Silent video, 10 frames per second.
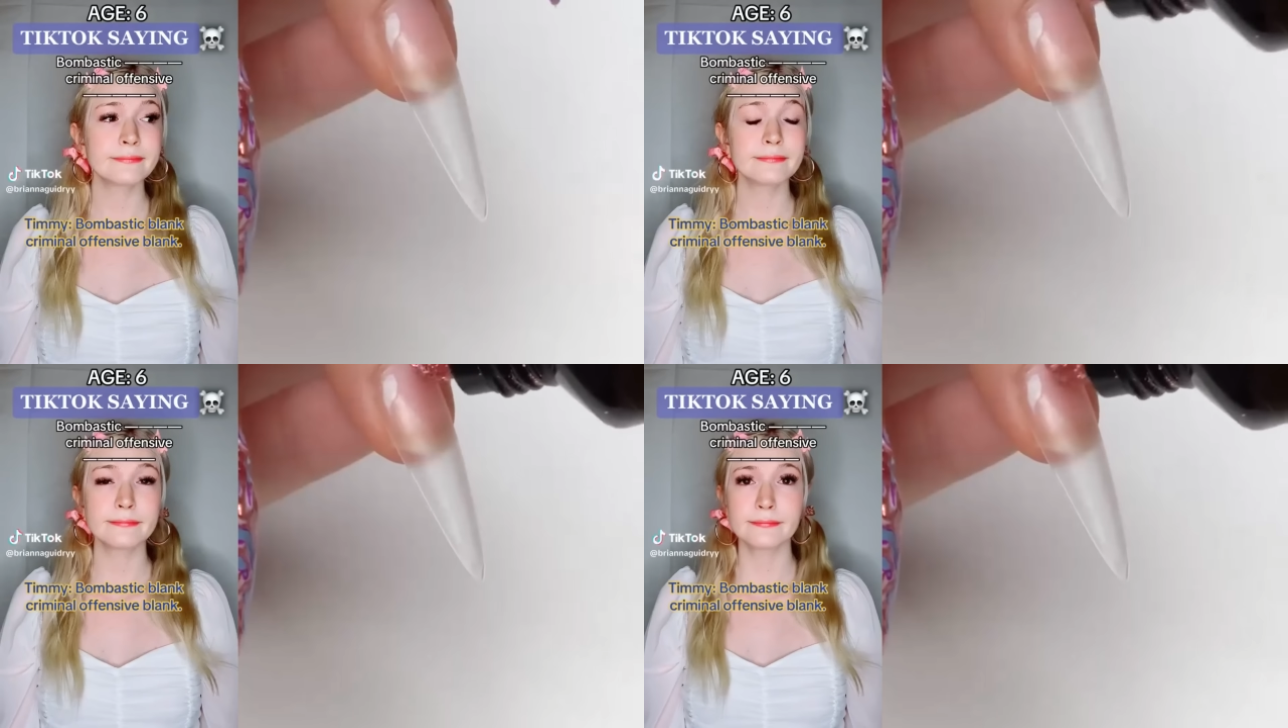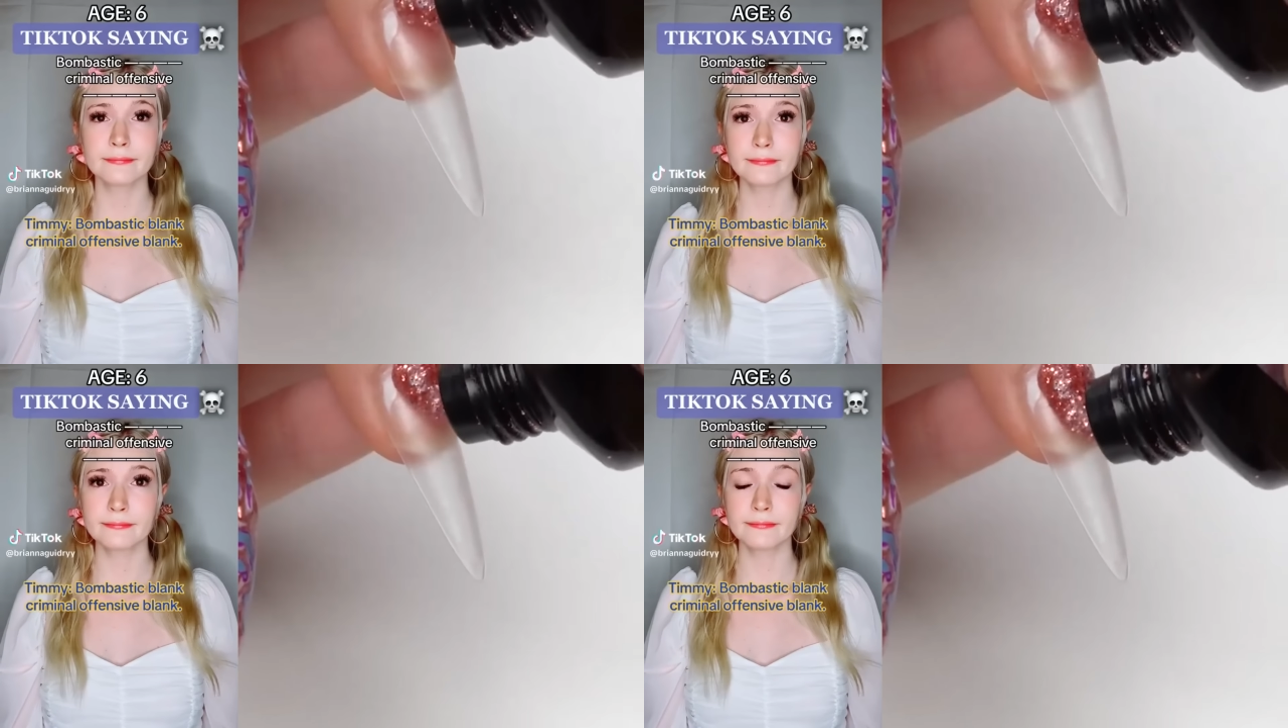
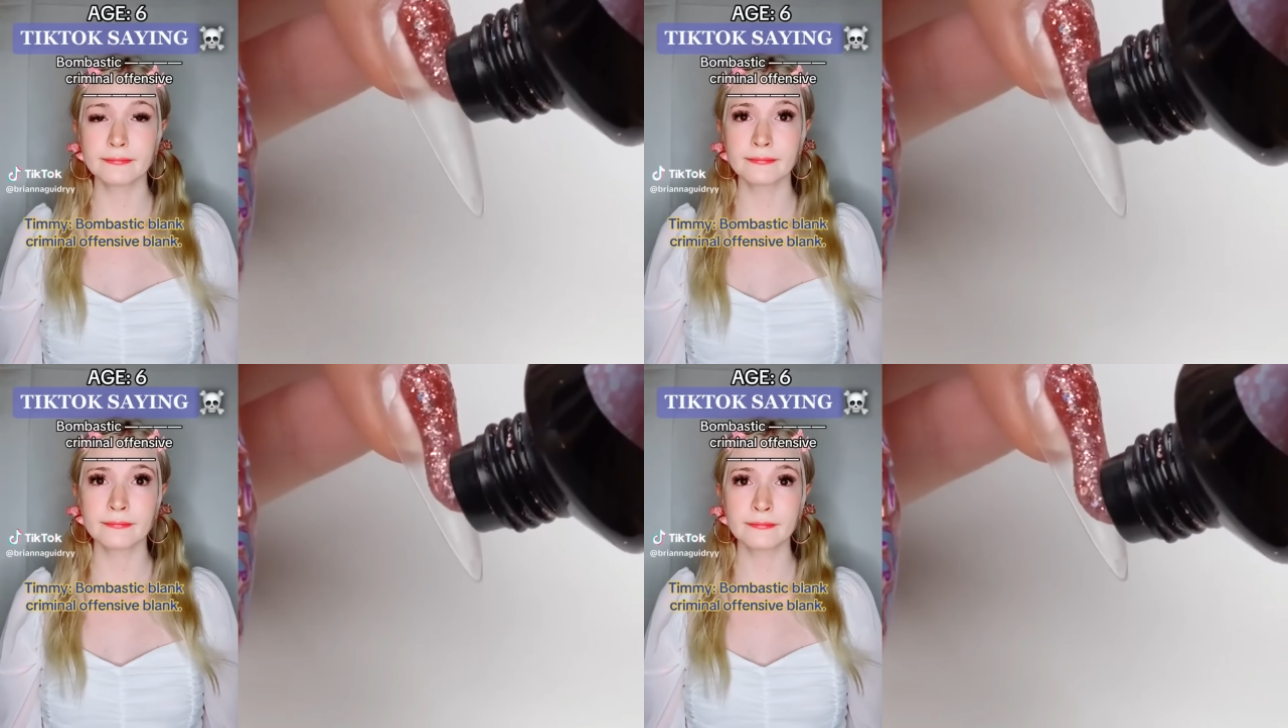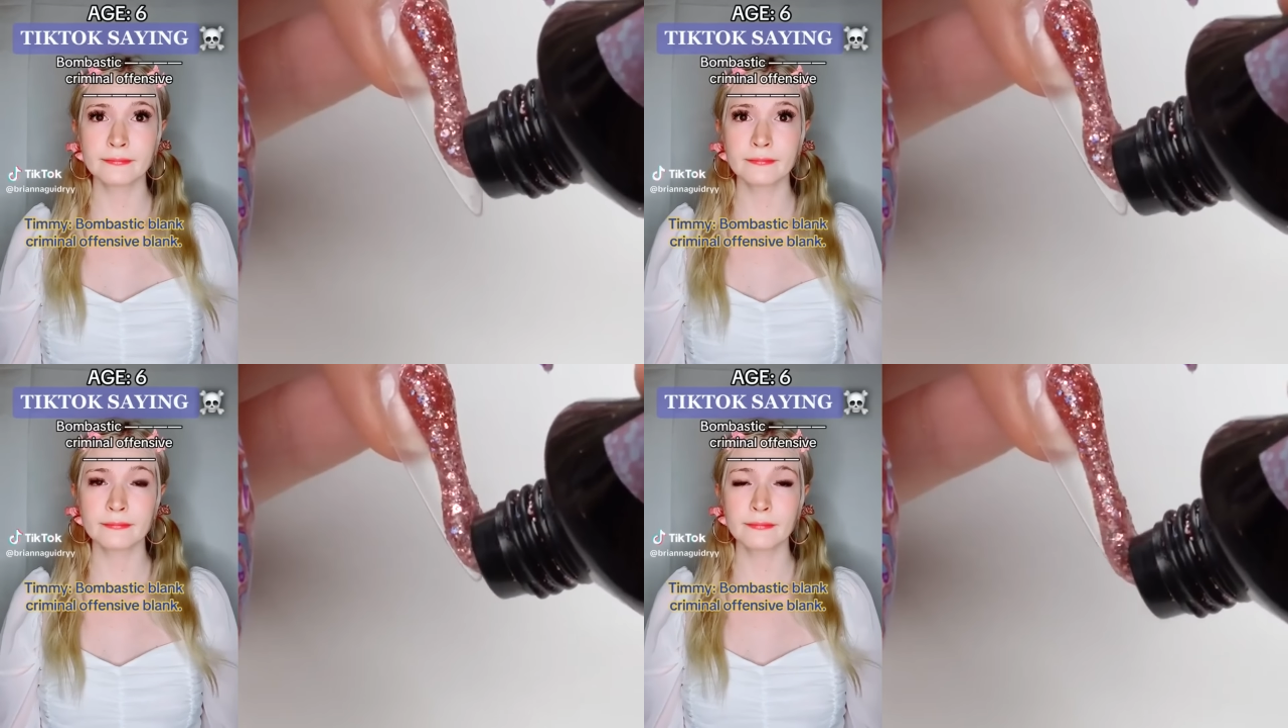Bombastic
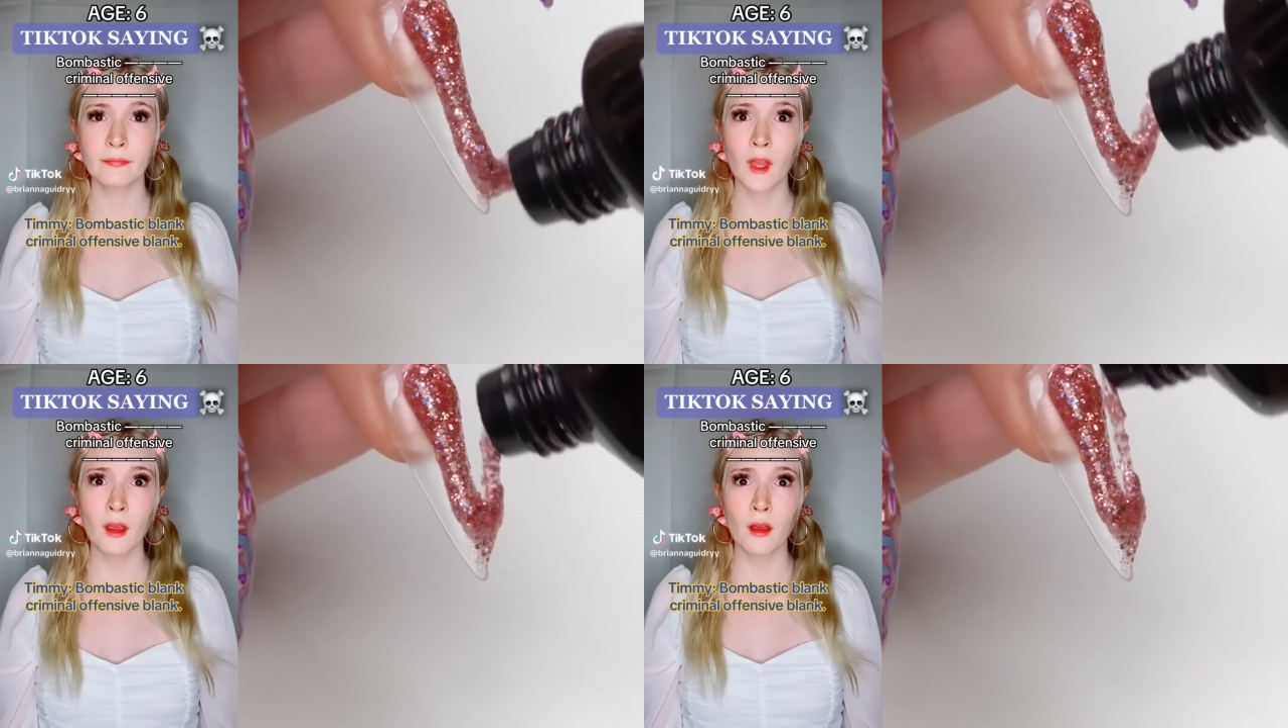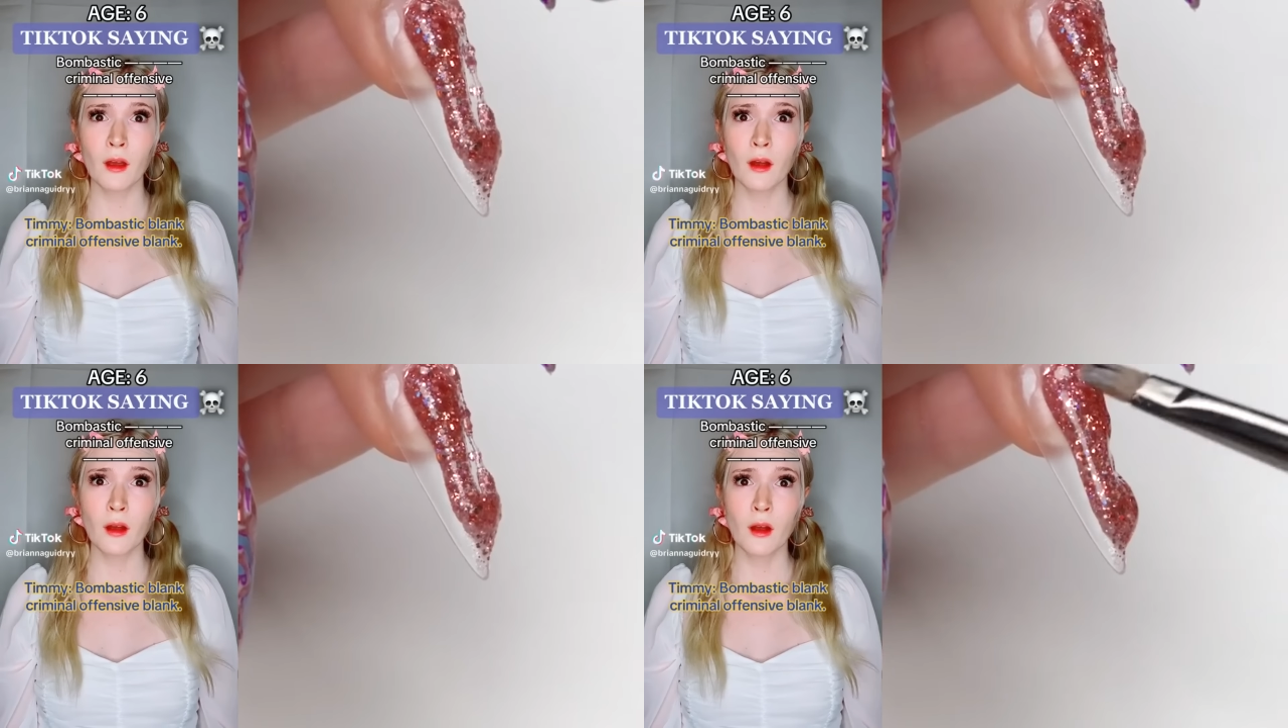blank. Criminal
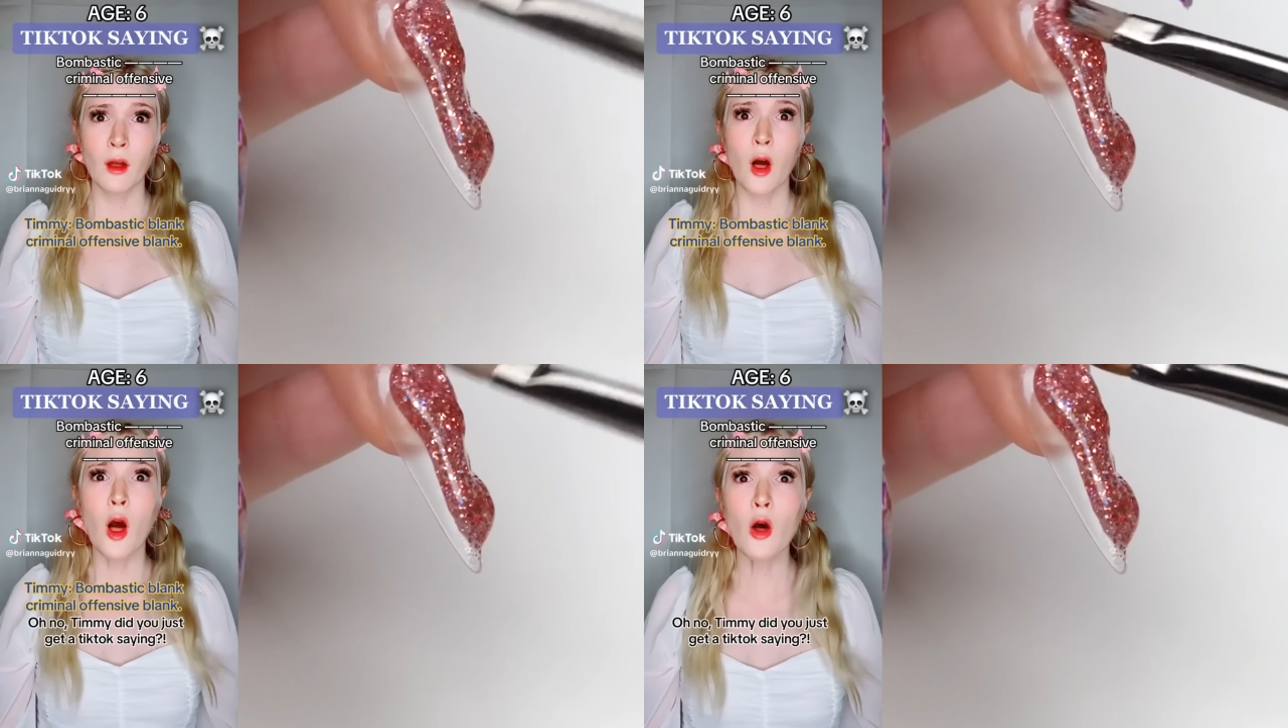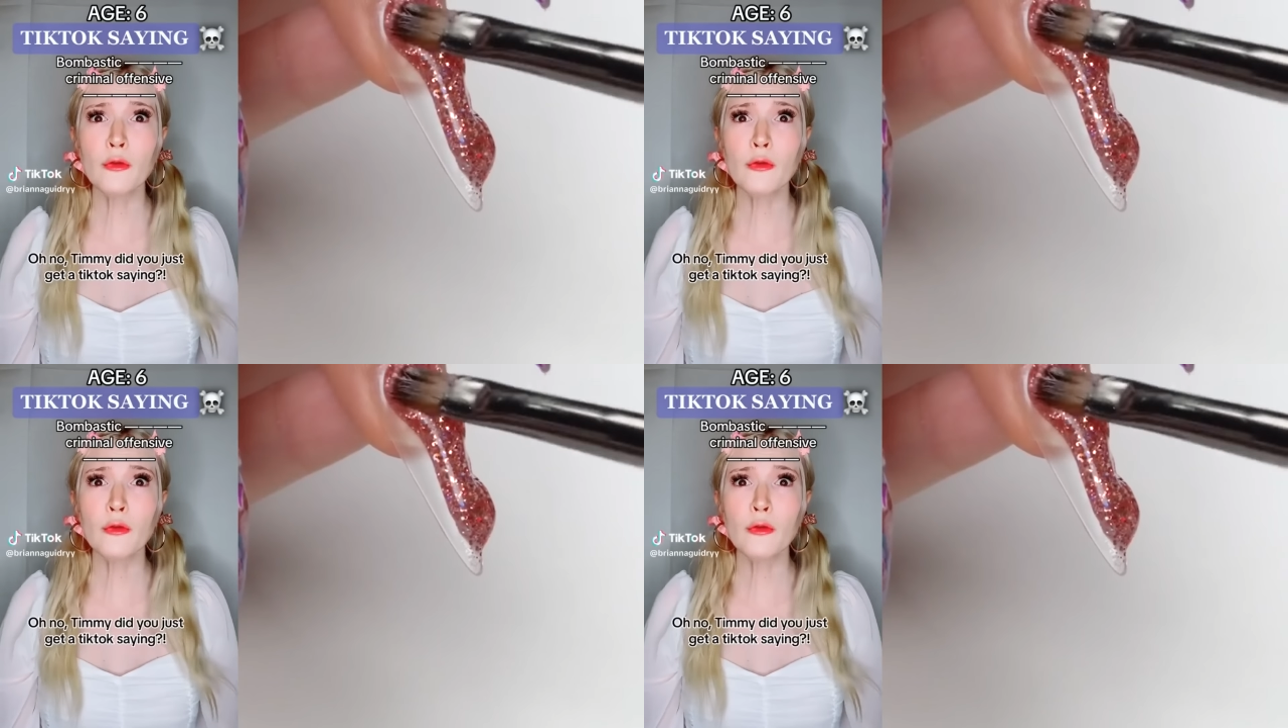offensive blank.